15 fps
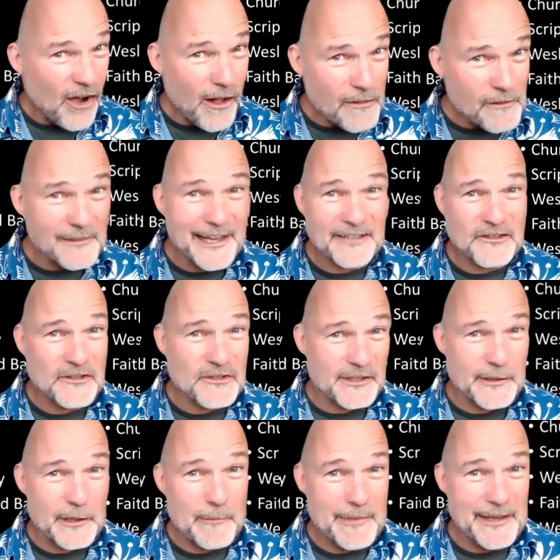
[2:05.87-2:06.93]
Now, all the
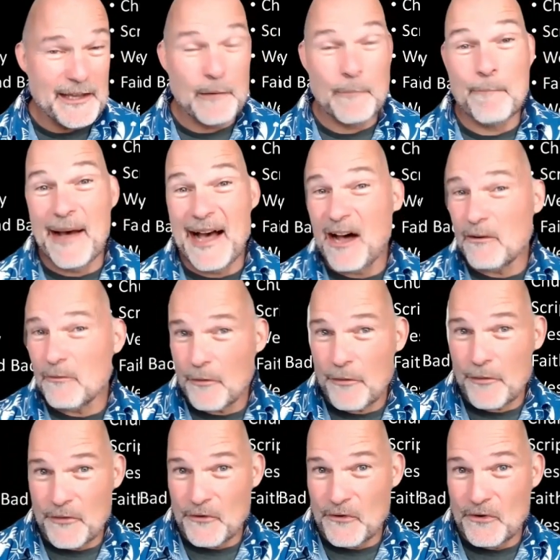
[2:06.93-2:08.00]
lectures are going to be about
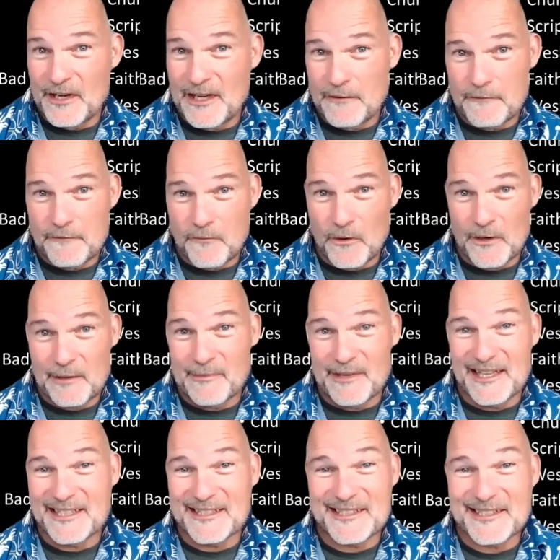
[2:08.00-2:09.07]
30 to 40
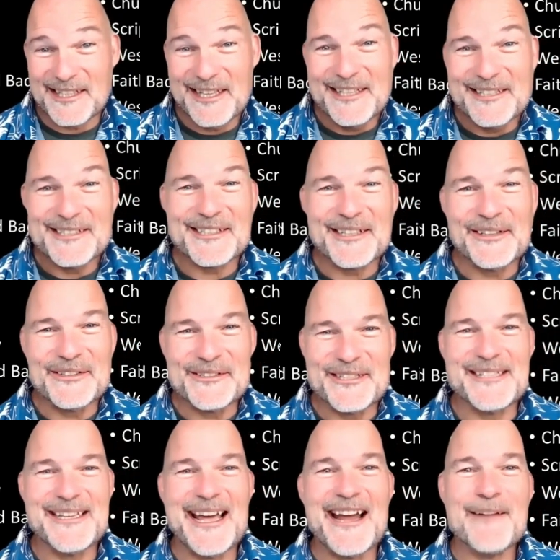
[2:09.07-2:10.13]
minutes, so
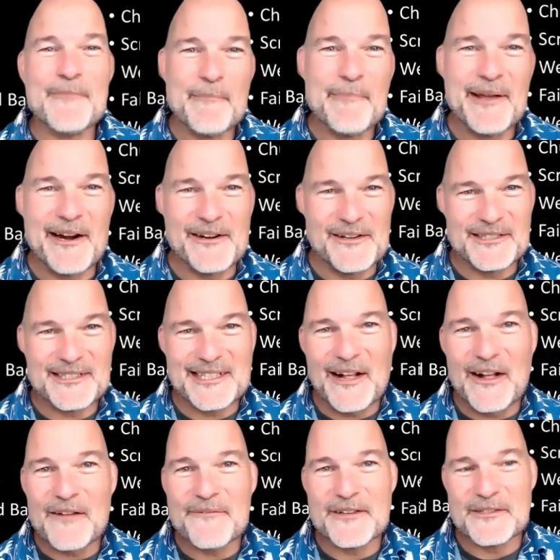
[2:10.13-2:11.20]
sit down and prepare
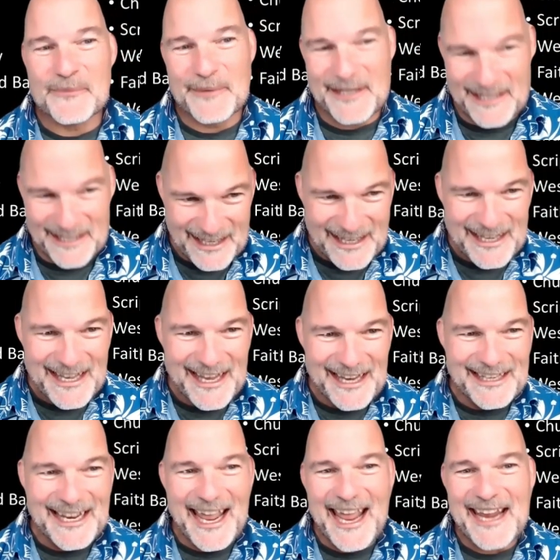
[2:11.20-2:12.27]
yourself as we
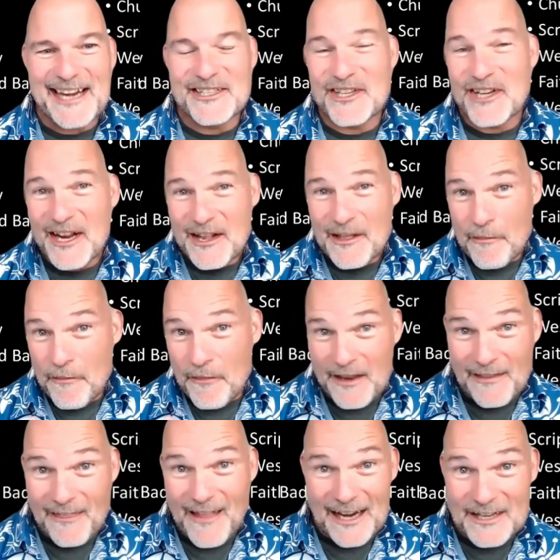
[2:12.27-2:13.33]
engage
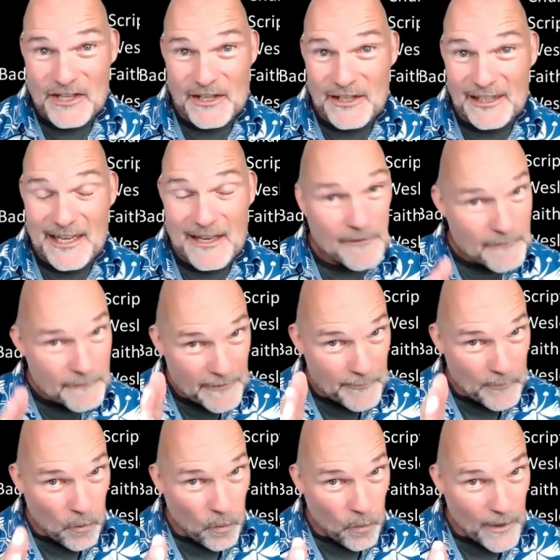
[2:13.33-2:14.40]
theologically,
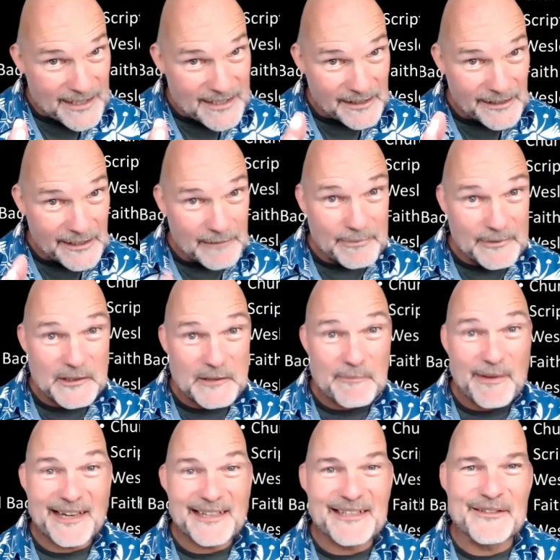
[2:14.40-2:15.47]
from a Wesleyan
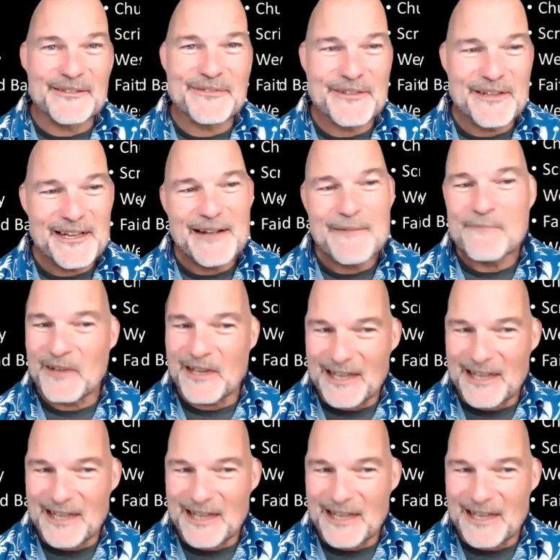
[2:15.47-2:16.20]
perspective,